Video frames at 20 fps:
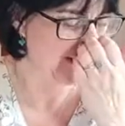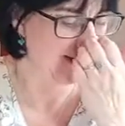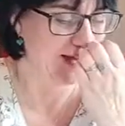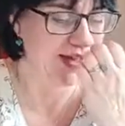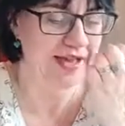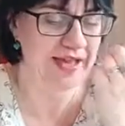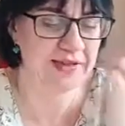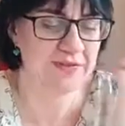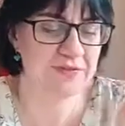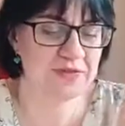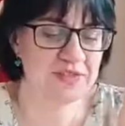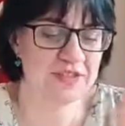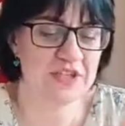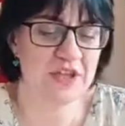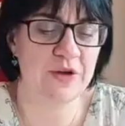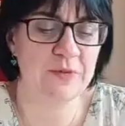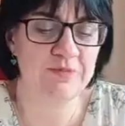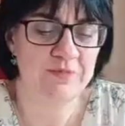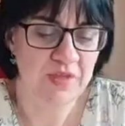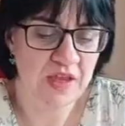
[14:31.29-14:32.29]
Okay,
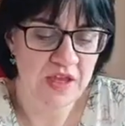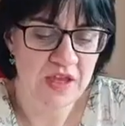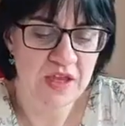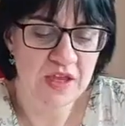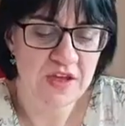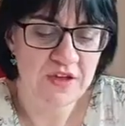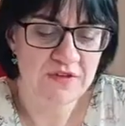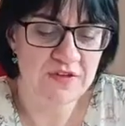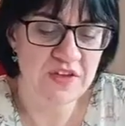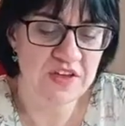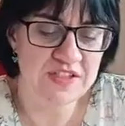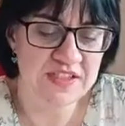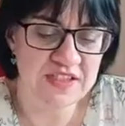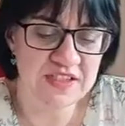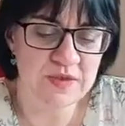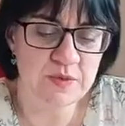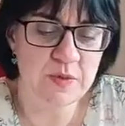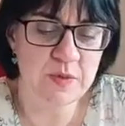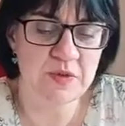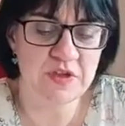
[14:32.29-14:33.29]
so
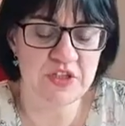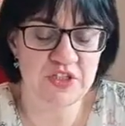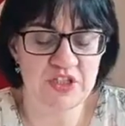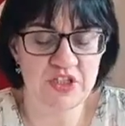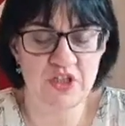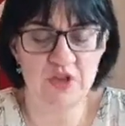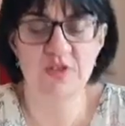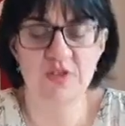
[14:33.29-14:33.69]
first things we want to